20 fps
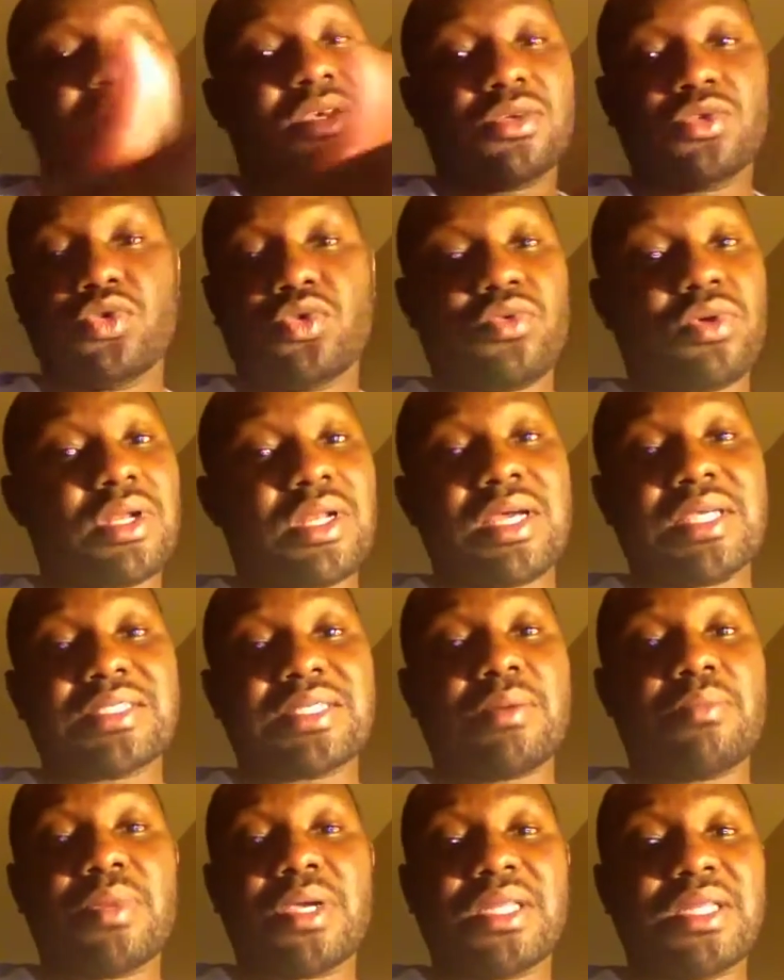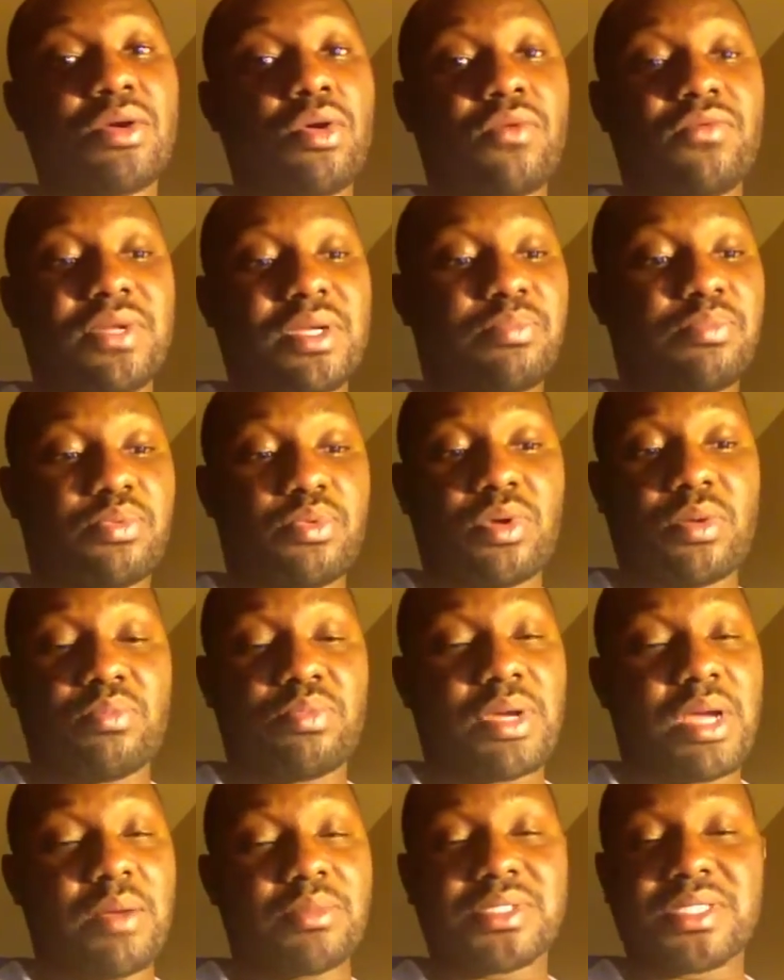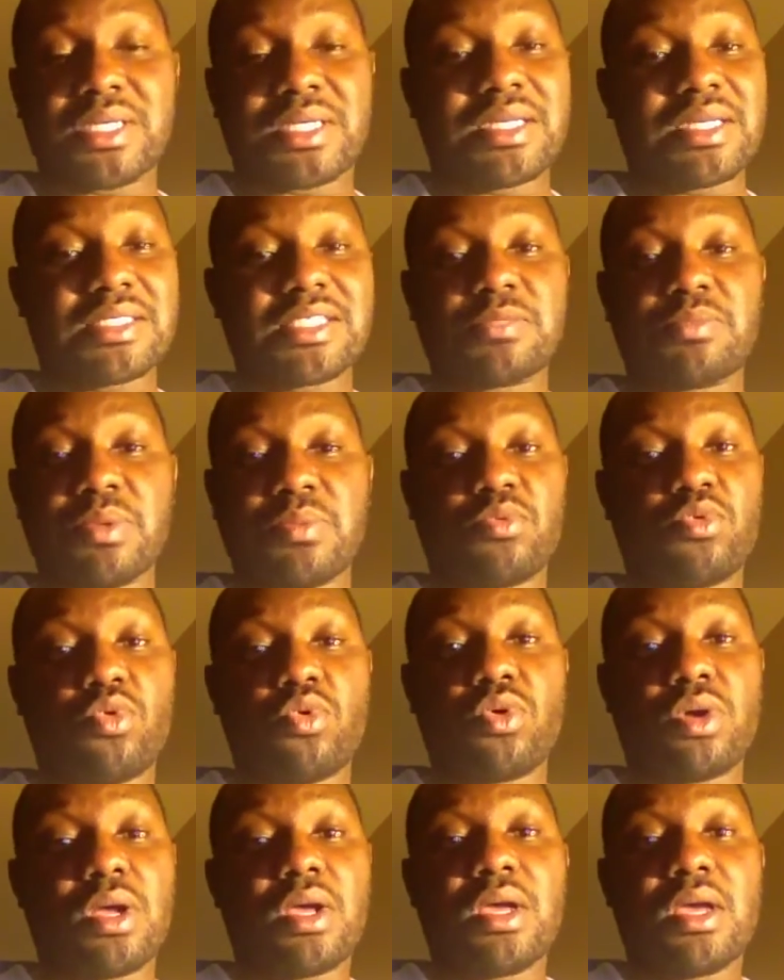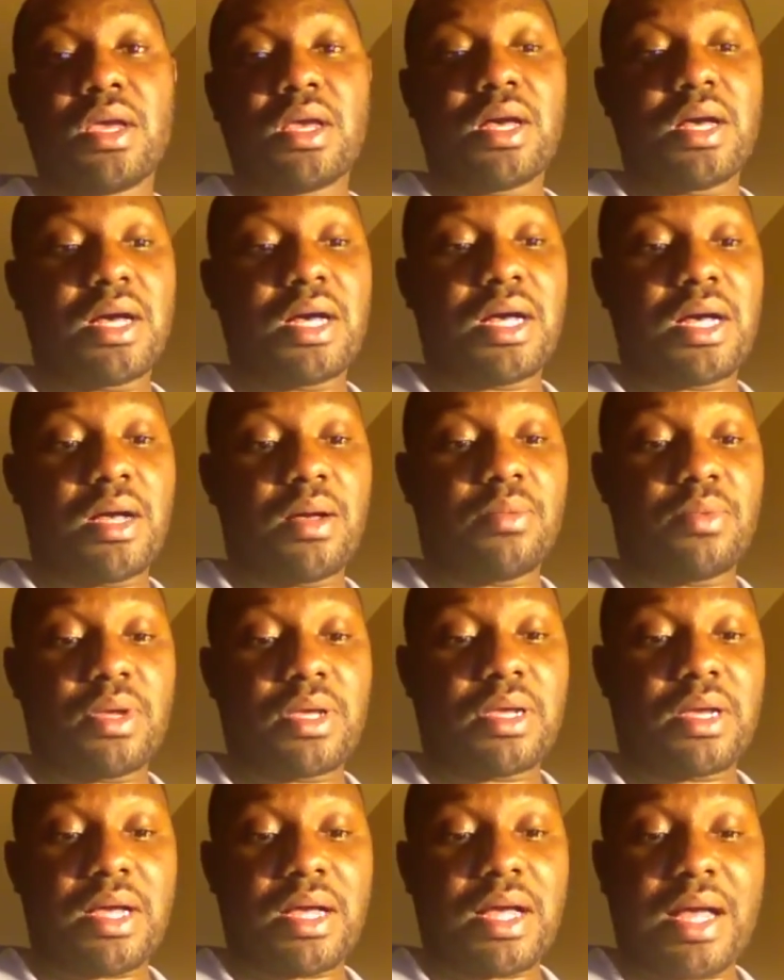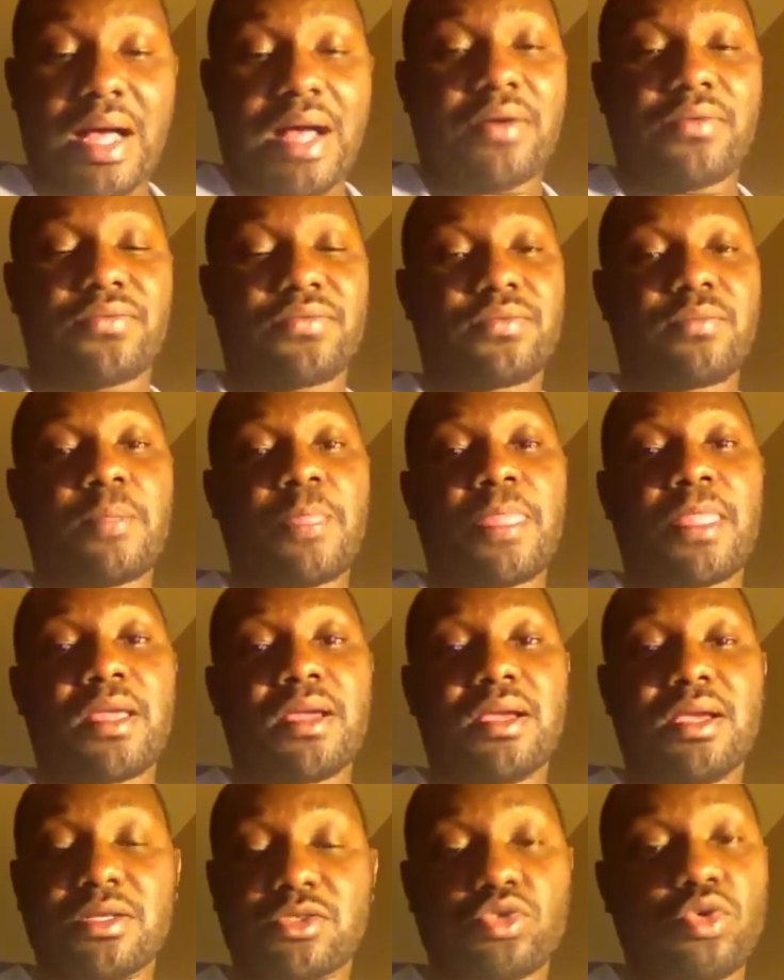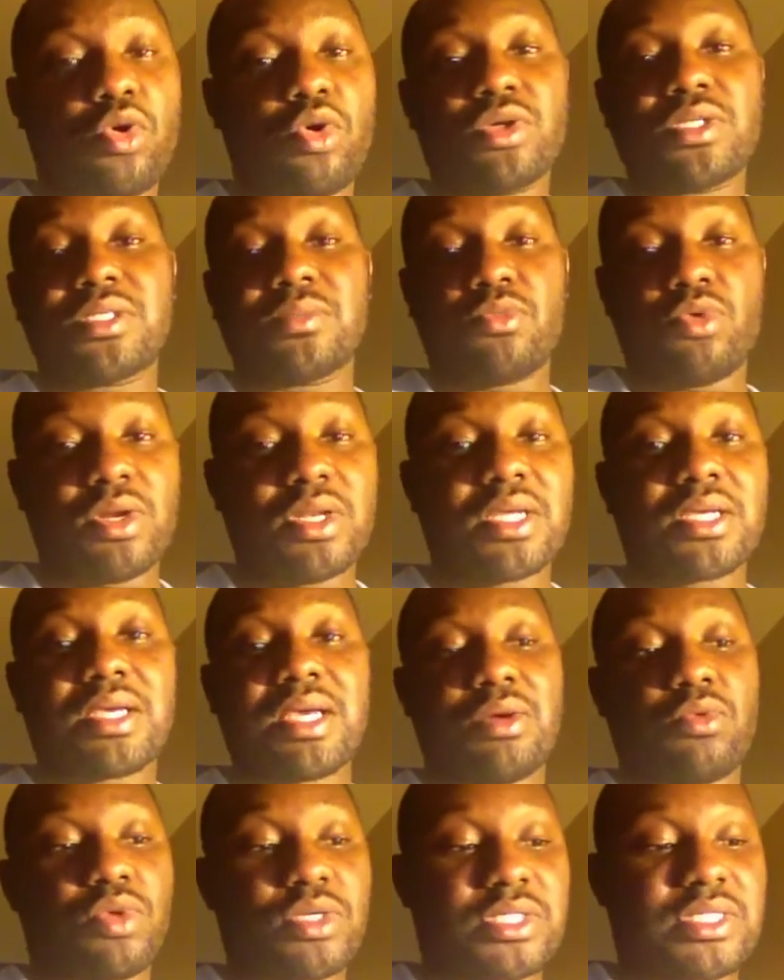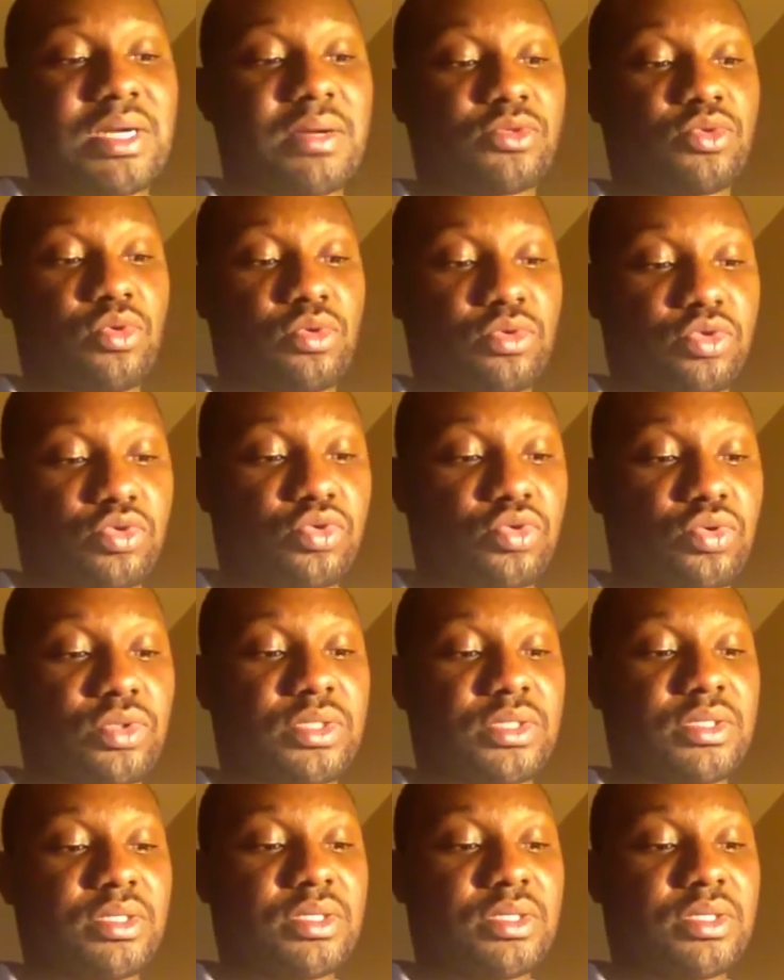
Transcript: You realize that many of the um, sicknesses people um, have it's all demonic and witchcraft controlled